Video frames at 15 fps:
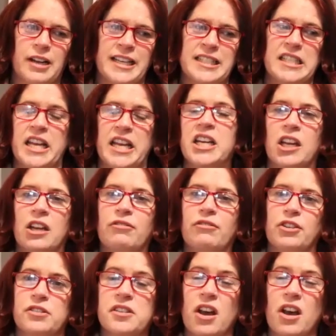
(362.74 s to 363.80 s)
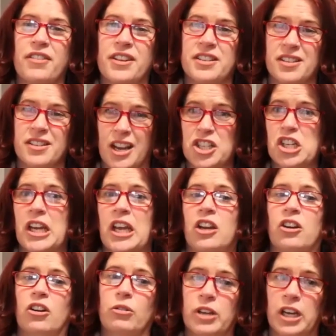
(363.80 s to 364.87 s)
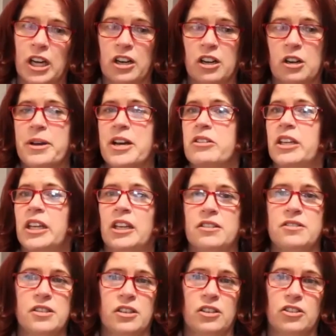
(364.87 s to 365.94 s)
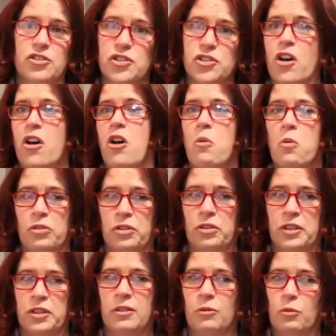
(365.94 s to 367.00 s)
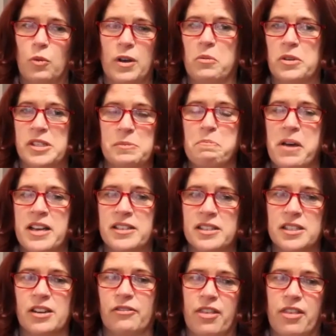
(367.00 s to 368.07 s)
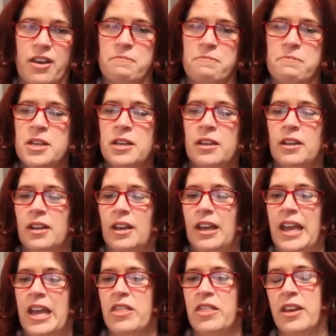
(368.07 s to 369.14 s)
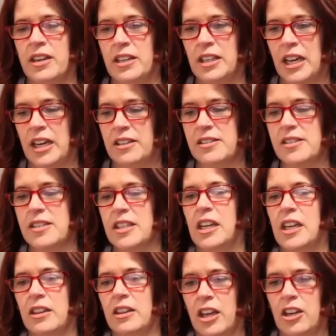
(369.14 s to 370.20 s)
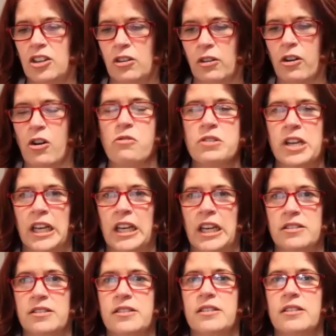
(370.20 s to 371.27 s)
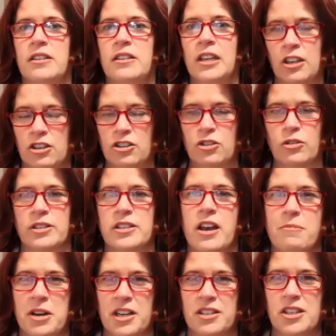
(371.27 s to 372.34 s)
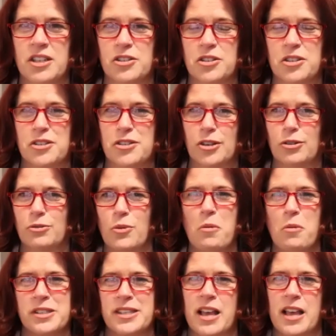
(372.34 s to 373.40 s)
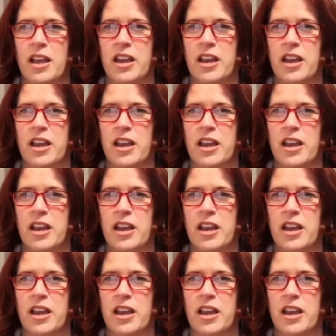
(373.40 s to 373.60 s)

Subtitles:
identity of yourself as an educator who cared about kids and saw what was best of them, and then yet seeing that your own kids needed your time and attention too. What was that